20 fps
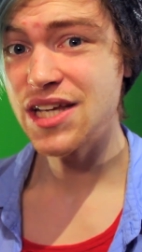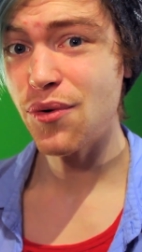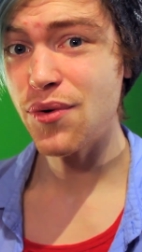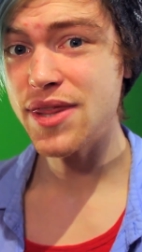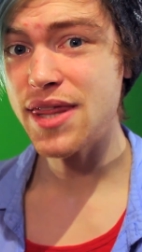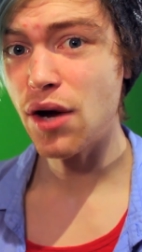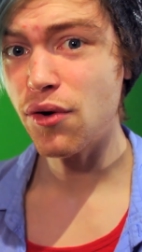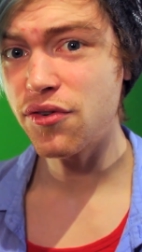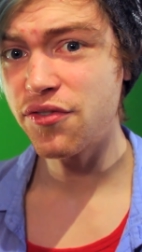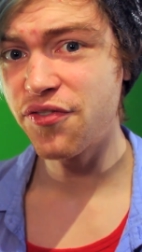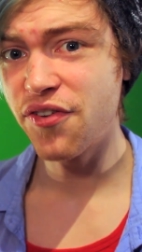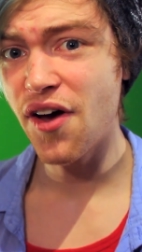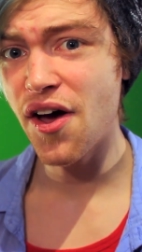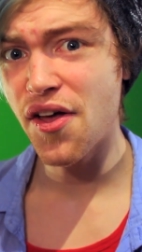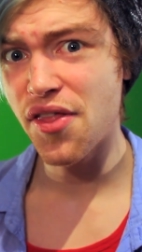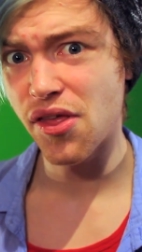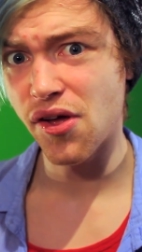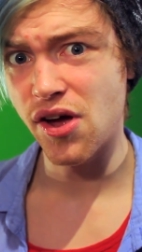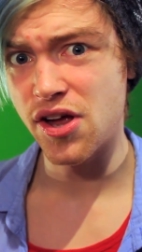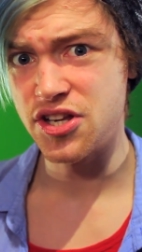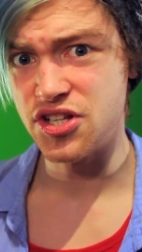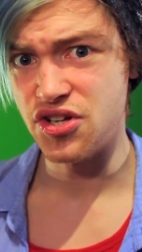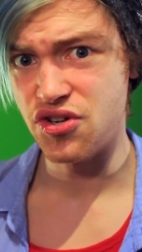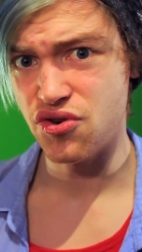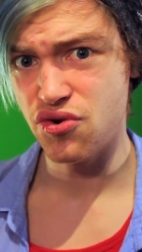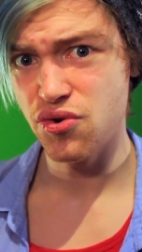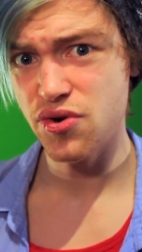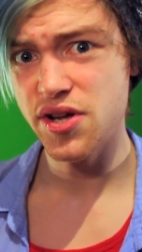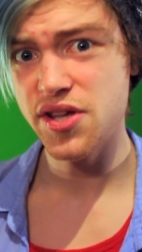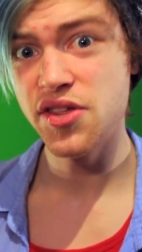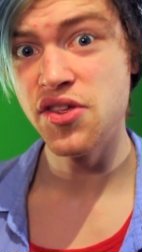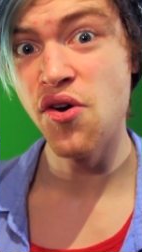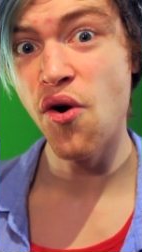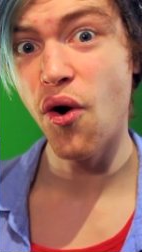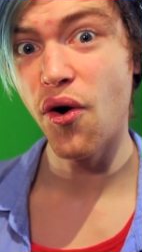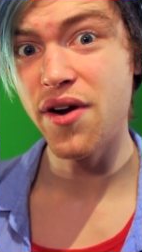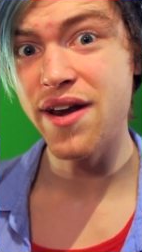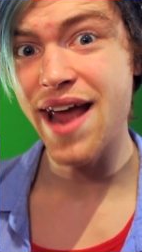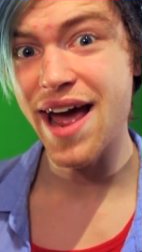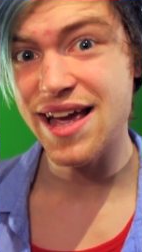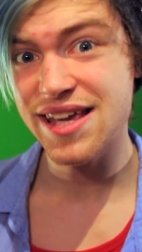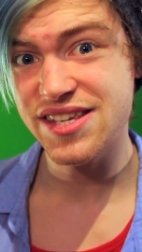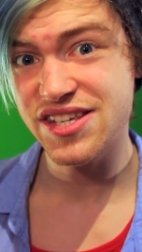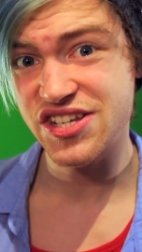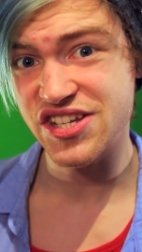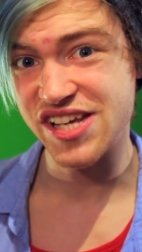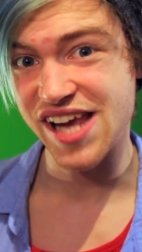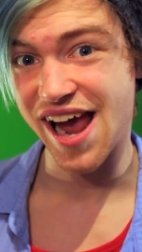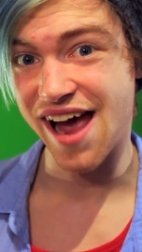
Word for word: So without further ado, your next